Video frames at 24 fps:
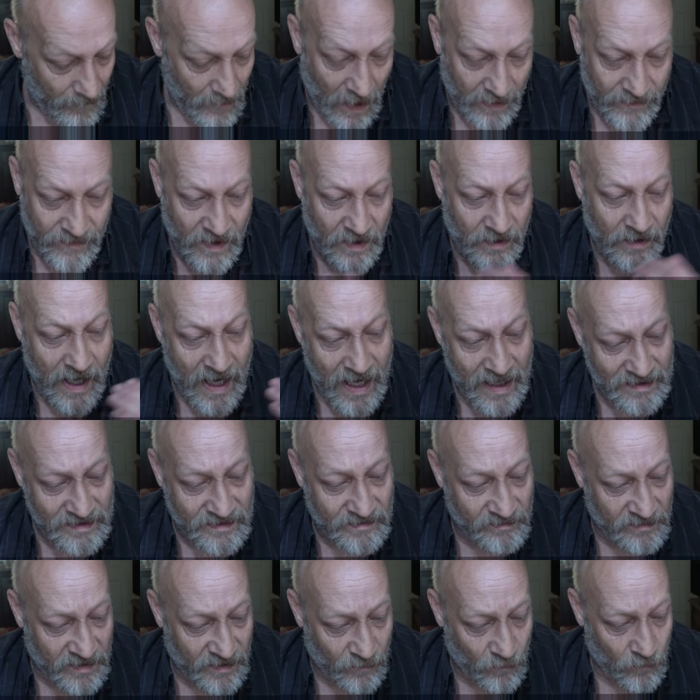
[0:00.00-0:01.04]
There
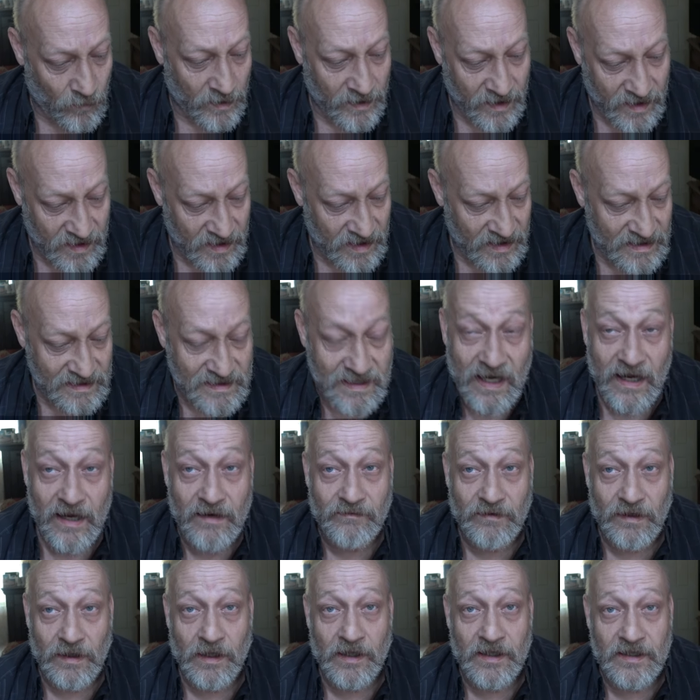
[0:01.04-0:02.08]
hasn't been one of these I
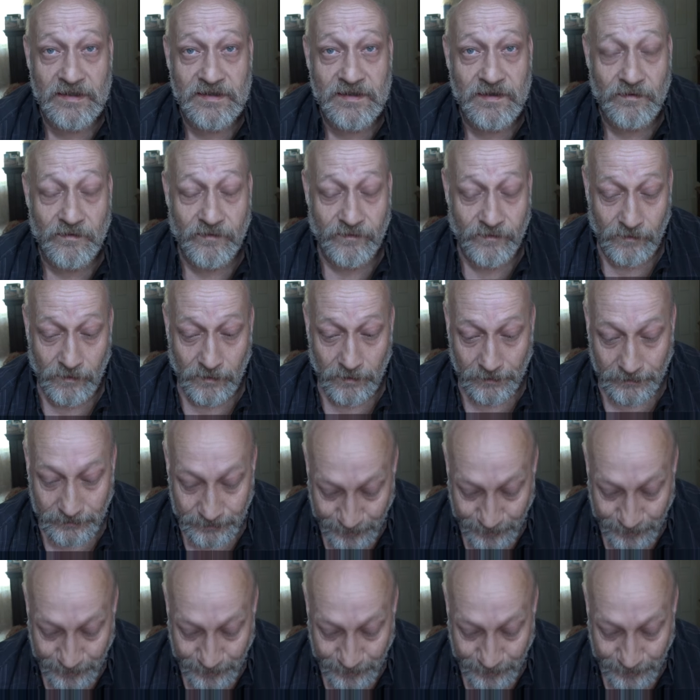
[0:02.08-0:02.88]
haven't liked so far.